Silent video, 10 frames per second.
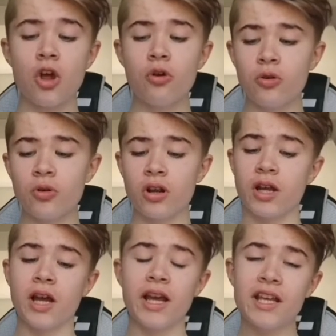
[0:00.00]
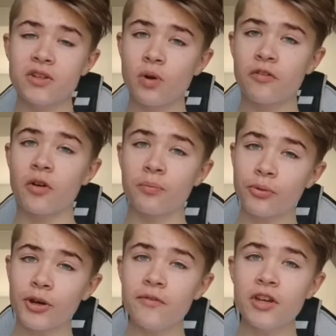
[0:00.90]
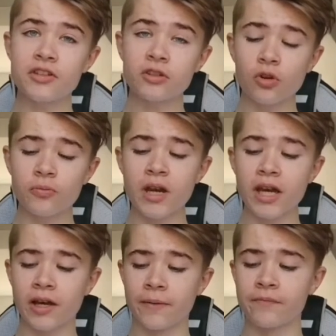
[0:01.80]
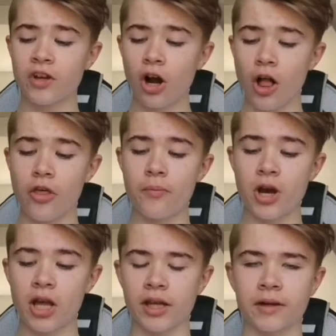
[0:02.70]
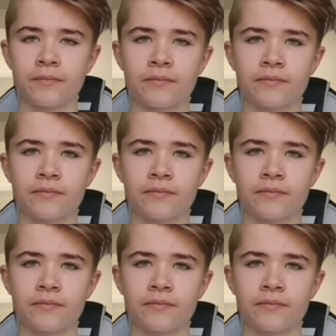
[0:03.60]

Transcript: who is with previous Lord Mayor Arthur Burling.